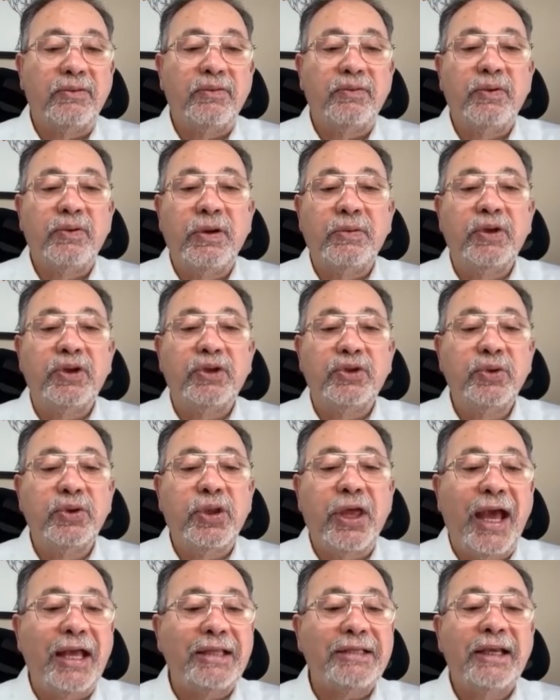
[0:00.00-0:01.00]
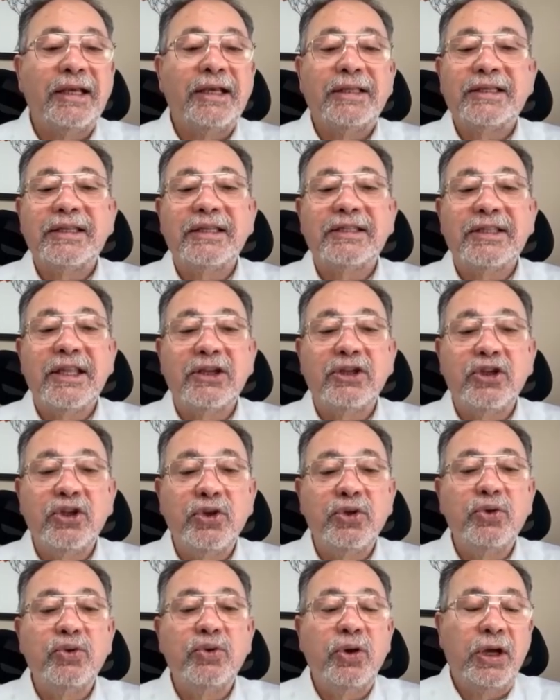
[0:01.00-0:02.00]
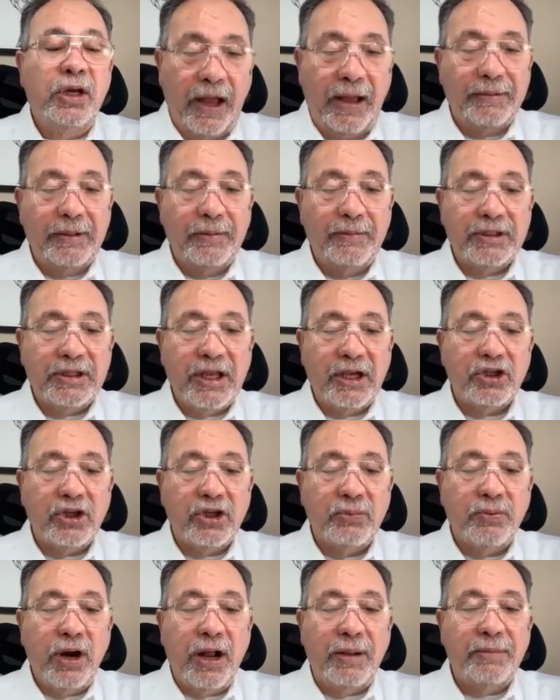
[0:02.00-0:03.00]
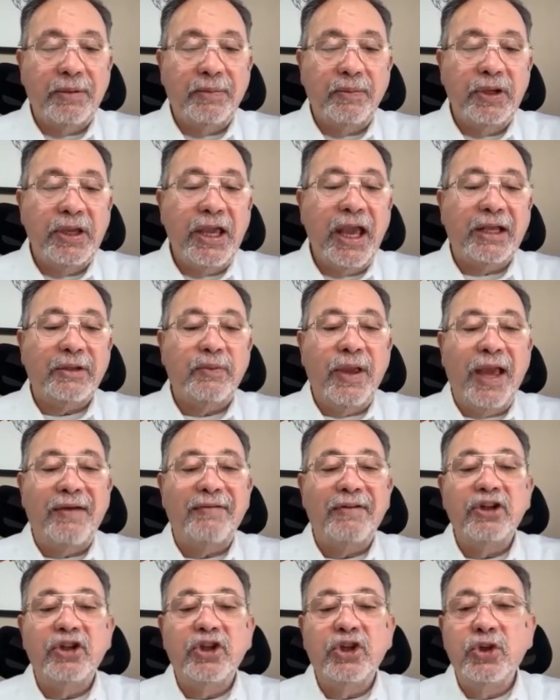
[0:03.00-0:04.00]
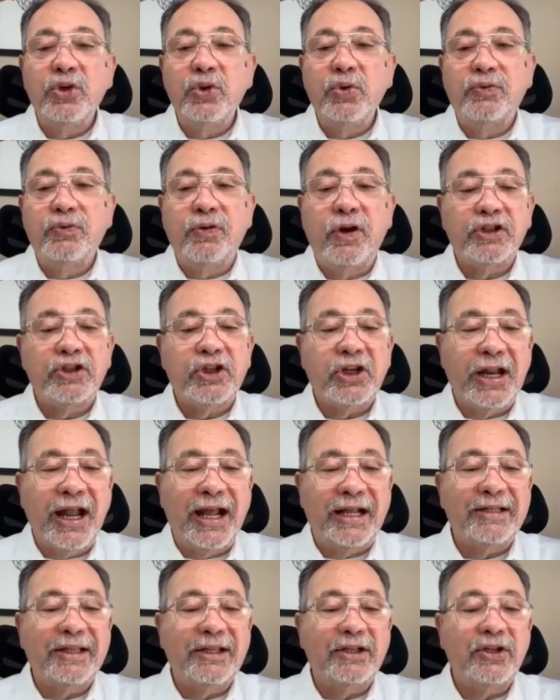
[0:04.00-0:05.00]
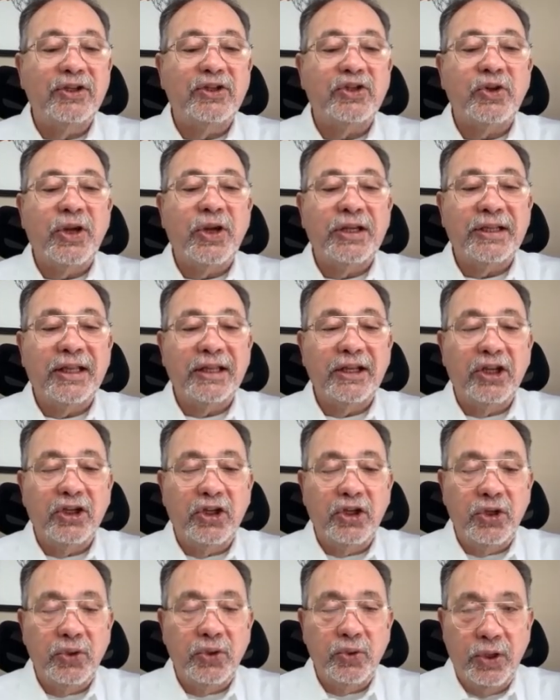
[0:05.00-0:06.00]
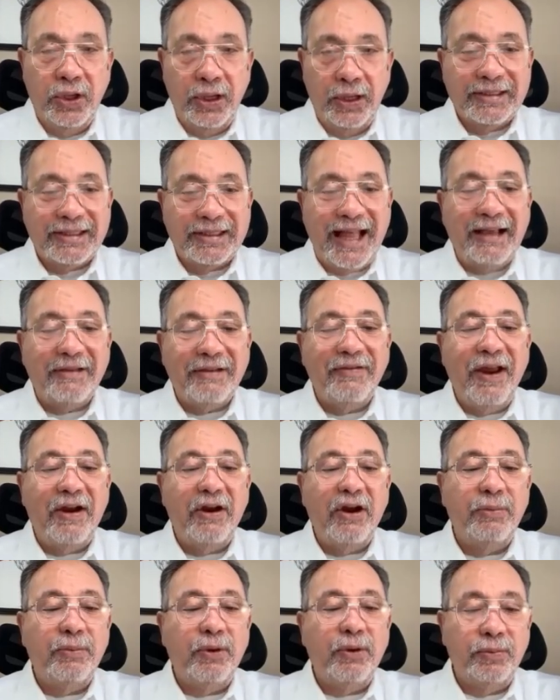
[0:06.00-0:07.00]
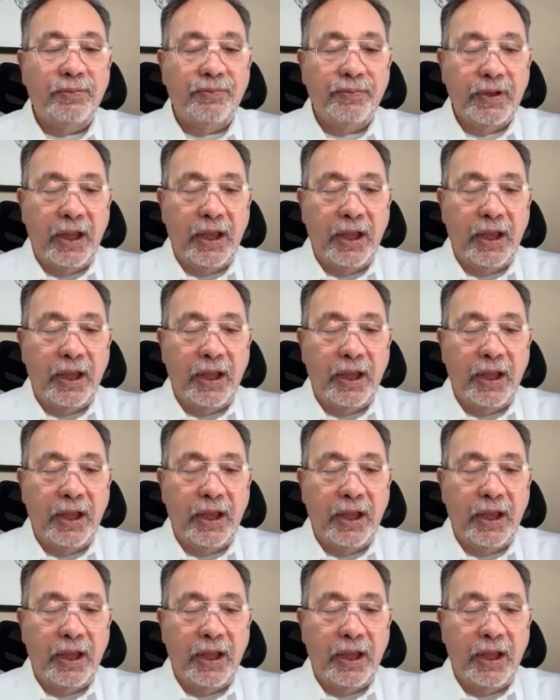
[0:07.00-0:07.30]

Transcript: When we do that, this is the new optimization problem we get. We have a new functionality constraint and a new slack variable.